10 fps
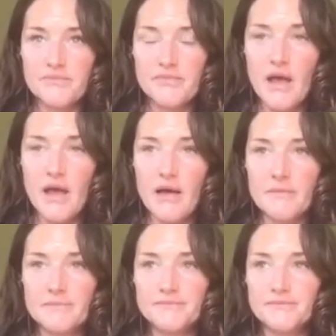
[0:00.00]

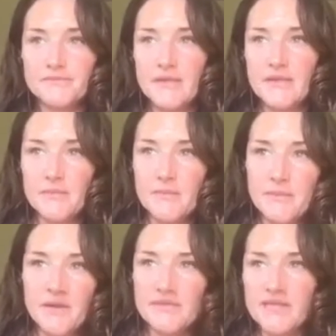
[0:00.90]
Um, maybe
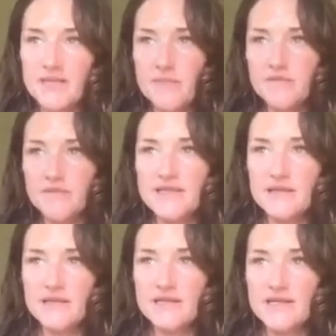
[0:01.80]
even some extra
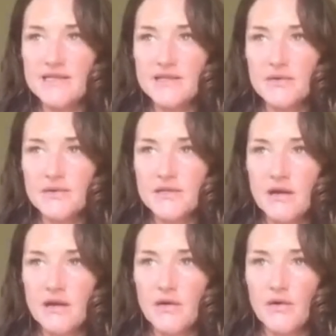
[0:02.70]
sea salt uh,
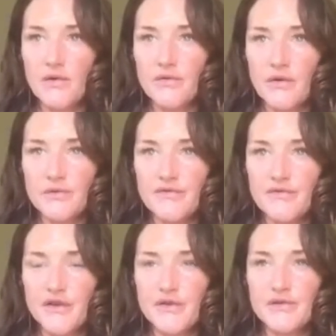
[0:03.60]
on, on
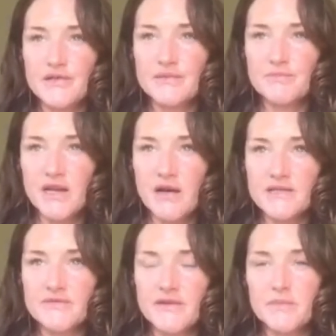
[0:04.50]
foods and bananas
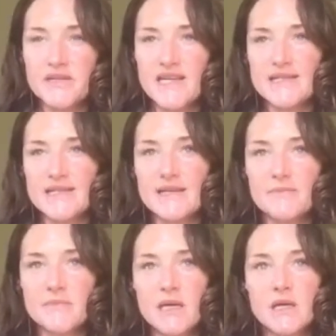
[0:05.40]
for your potassium.
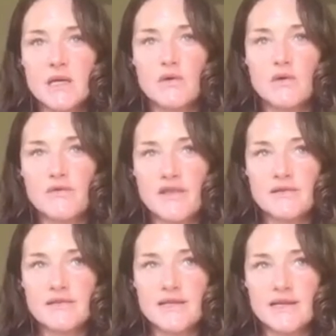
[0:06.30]
All of those
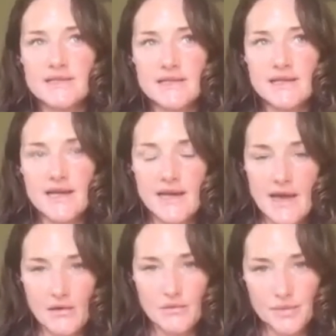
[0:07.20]
things can
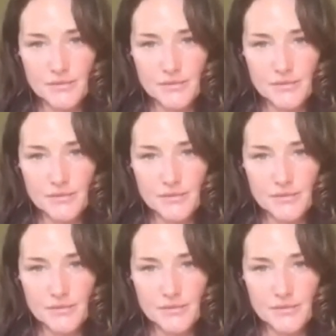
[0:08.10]
help.